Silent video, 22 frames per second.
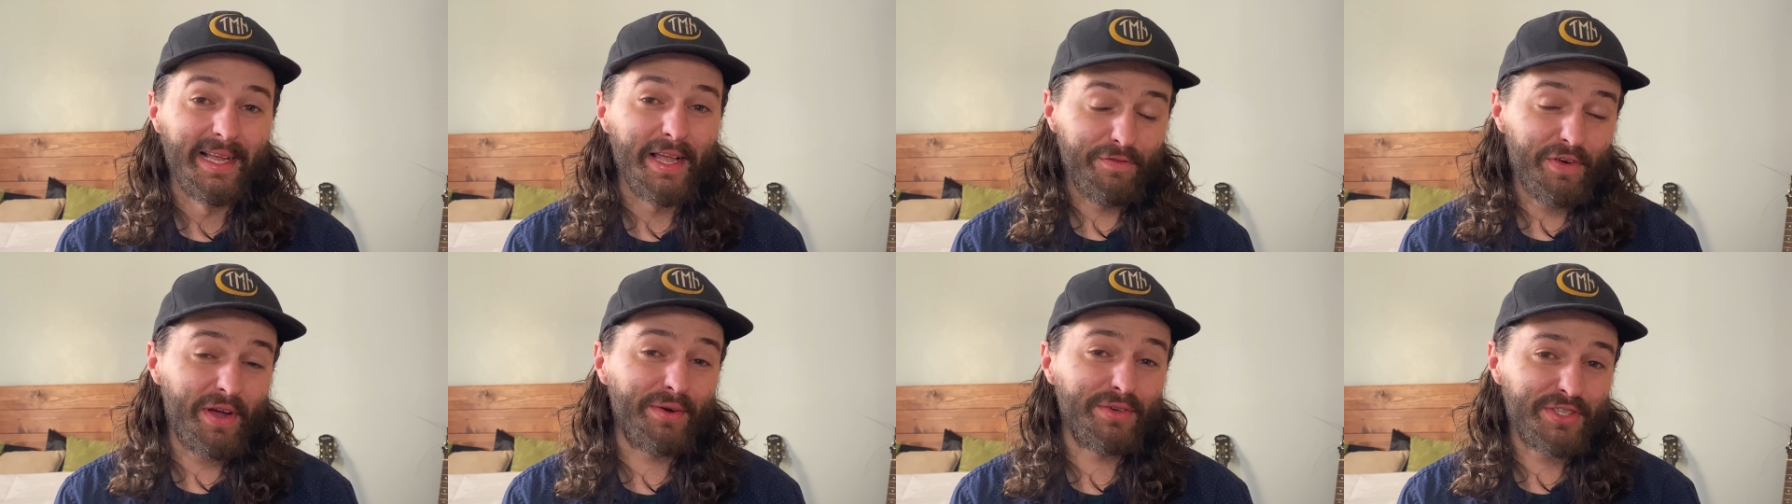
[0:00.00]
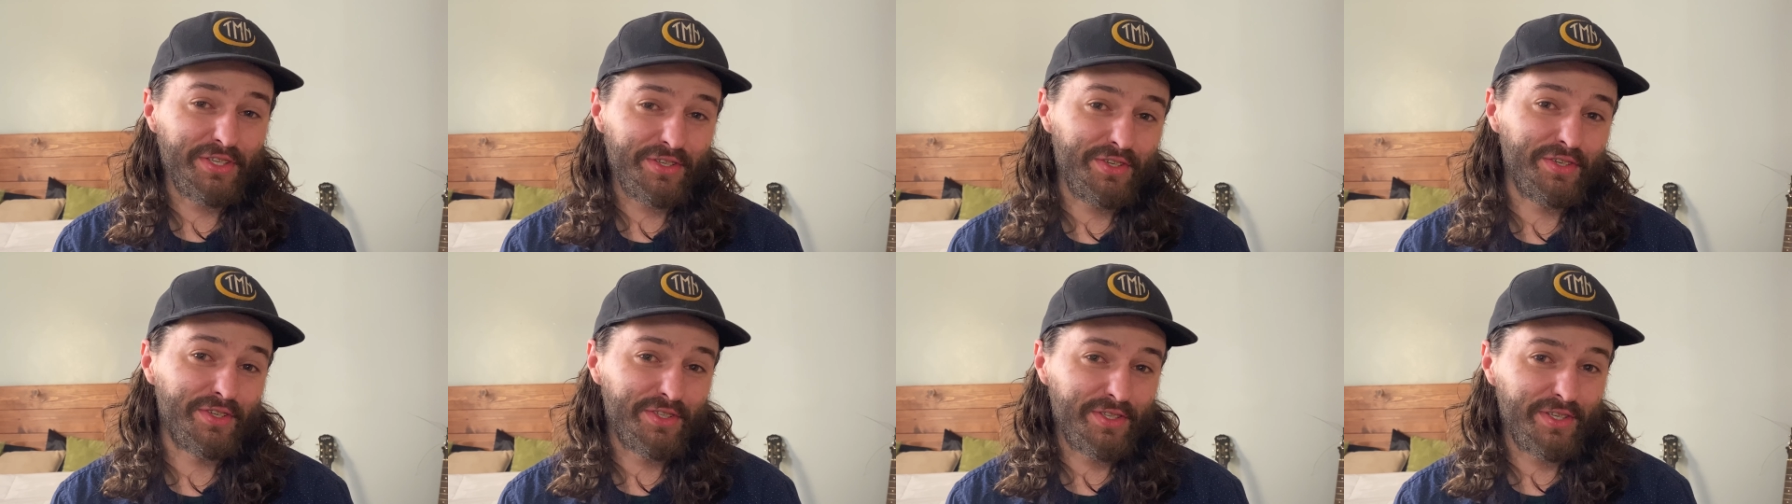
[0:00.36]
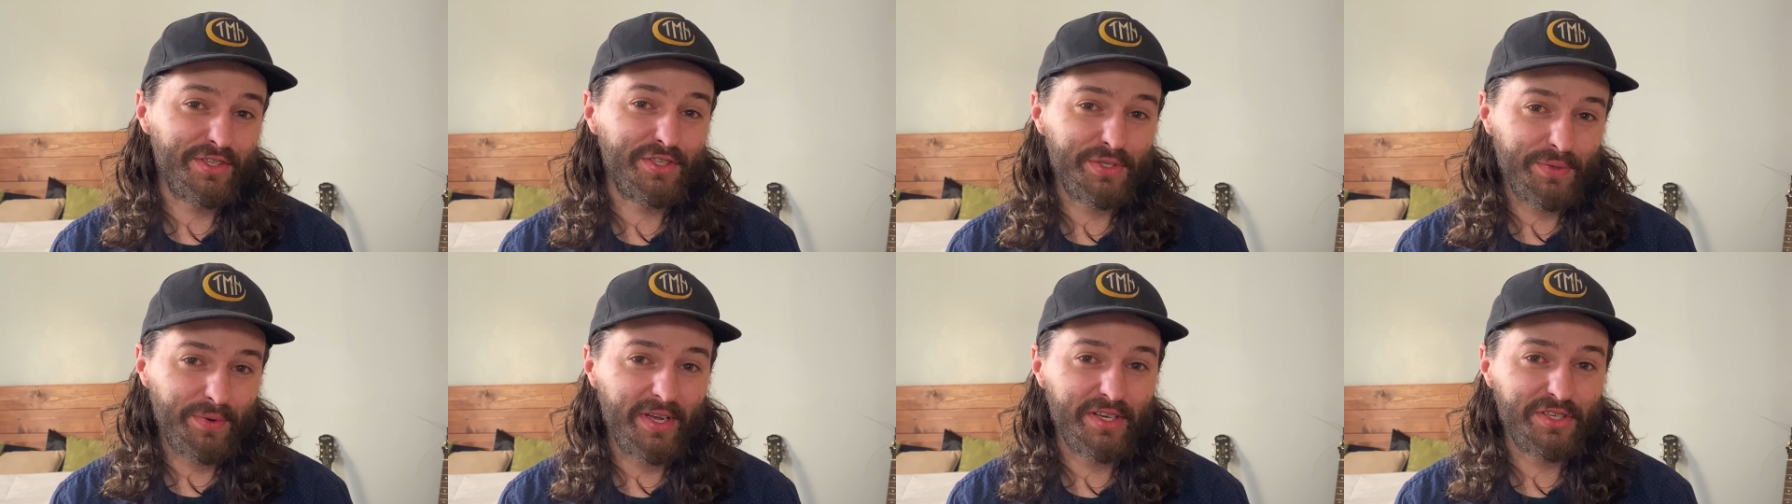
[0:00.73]
if I was in your
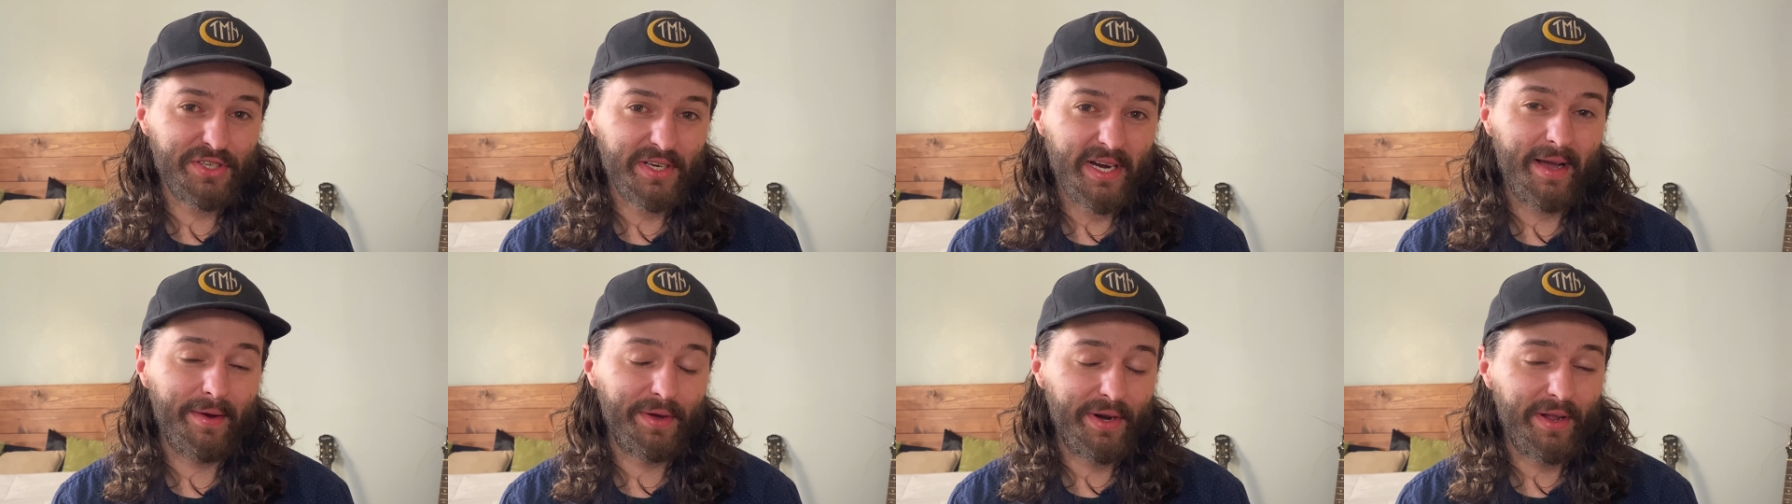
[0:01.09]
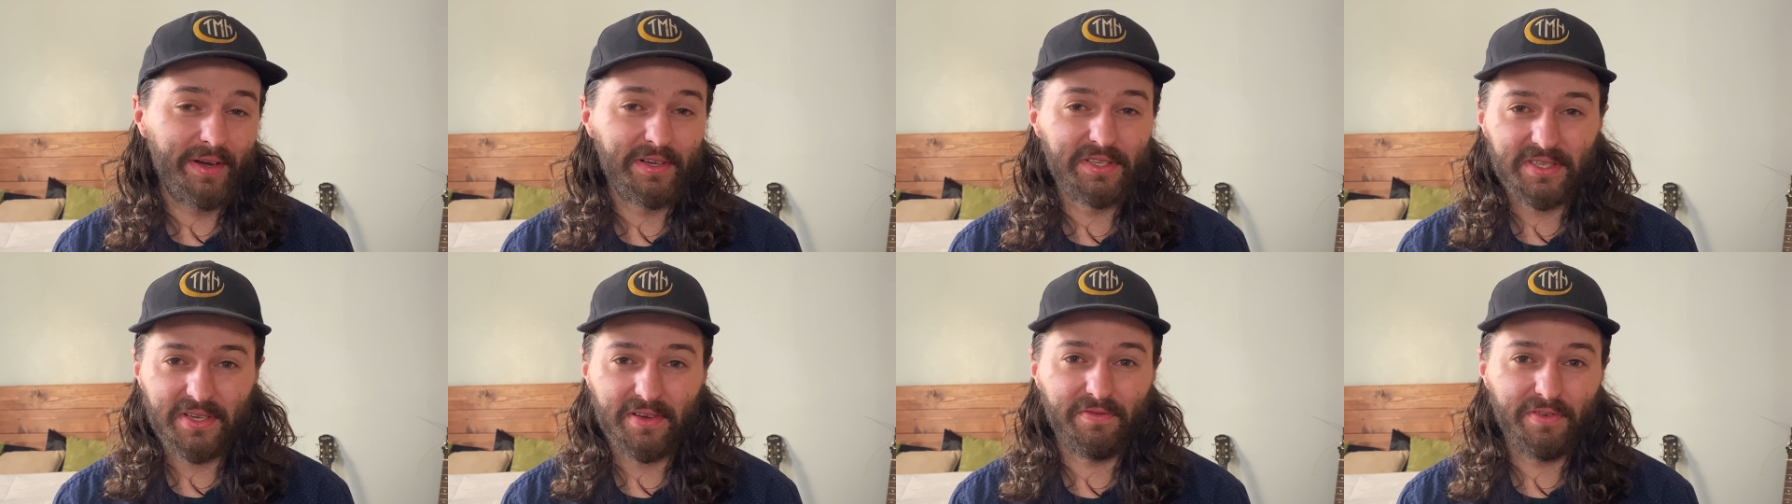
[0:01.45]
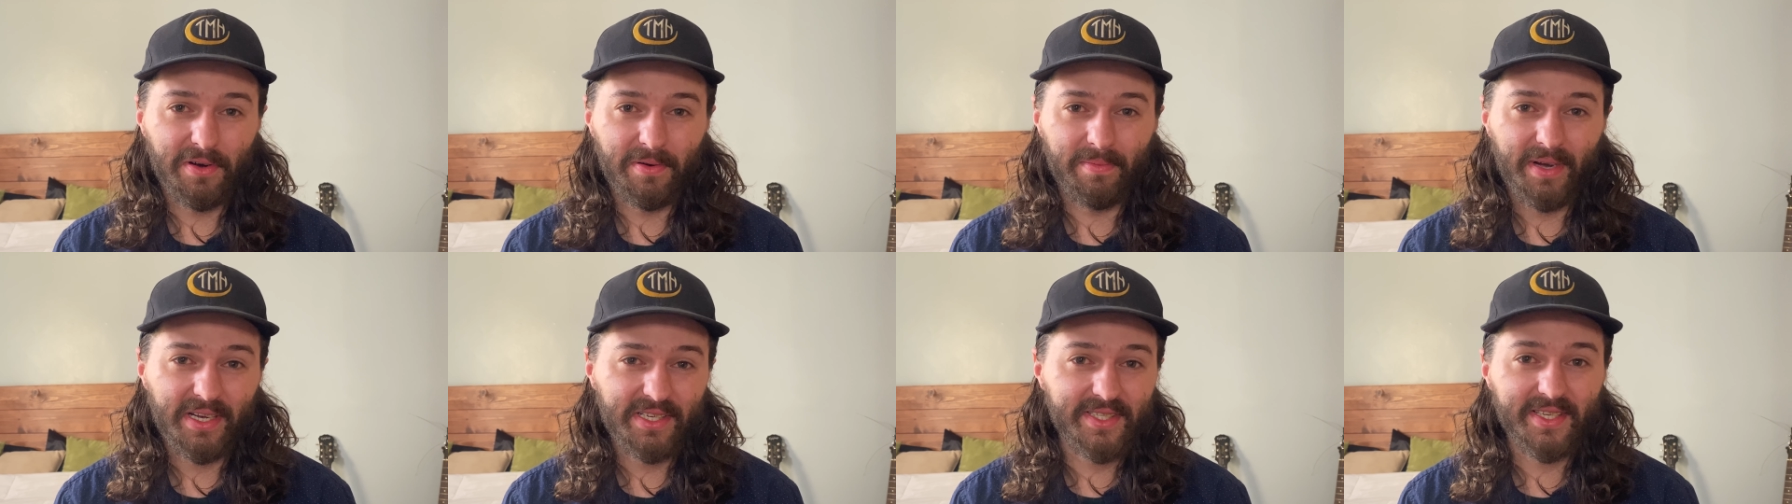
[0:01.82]
situation, I would also
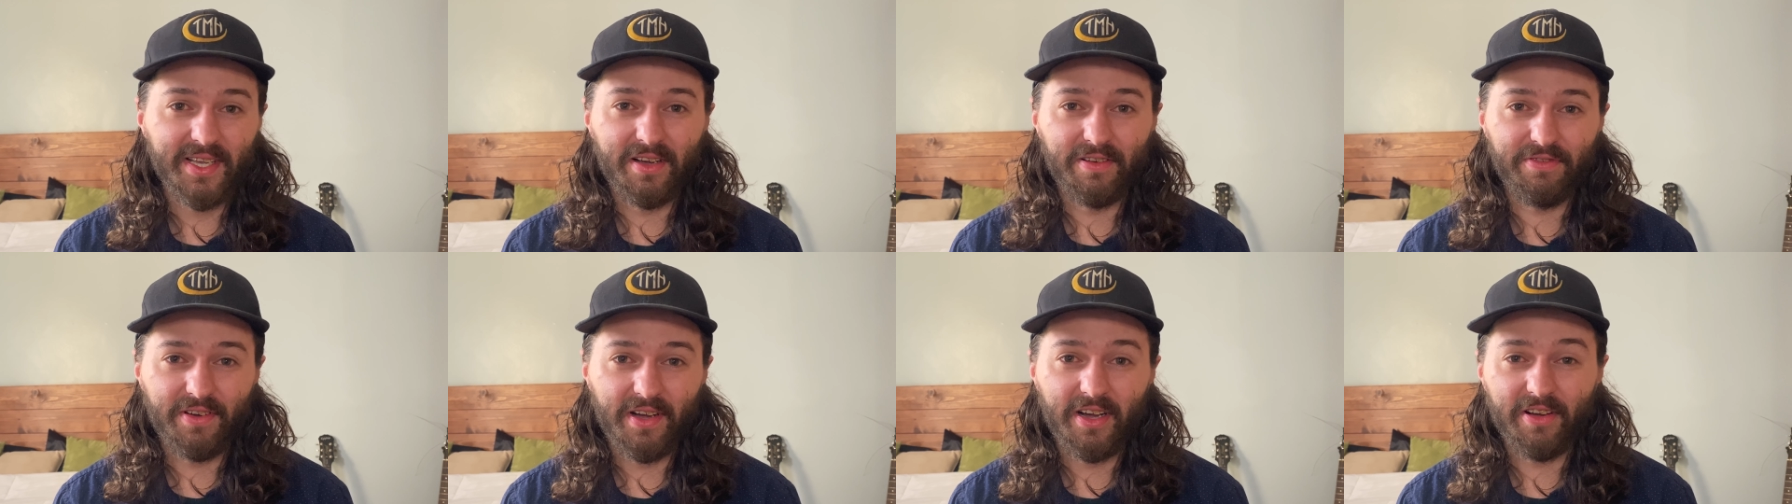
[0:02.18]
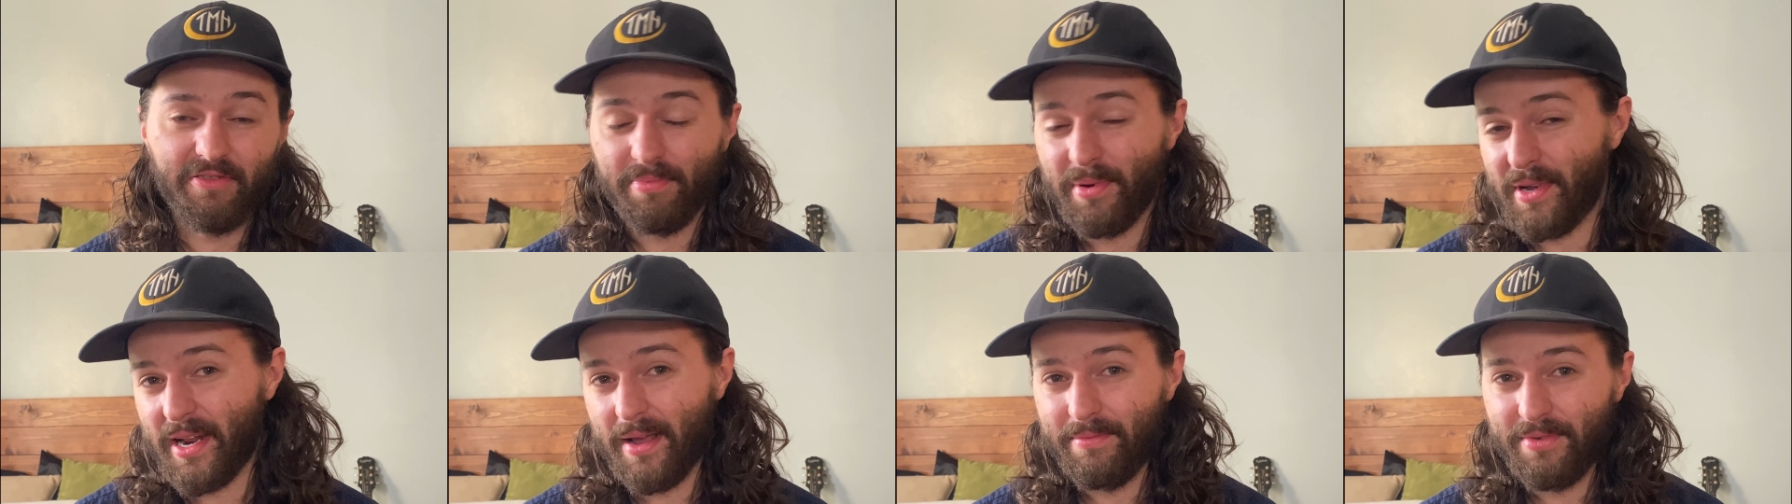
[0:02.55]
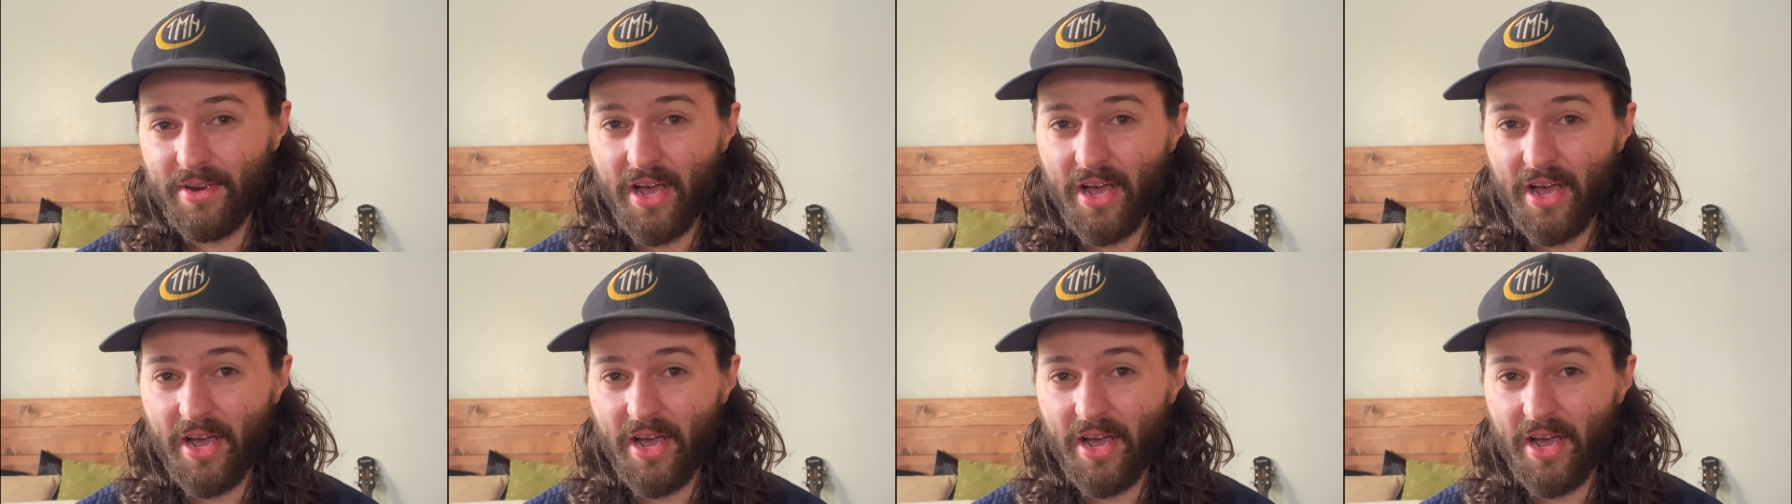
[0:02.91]
vote myself off, but I'm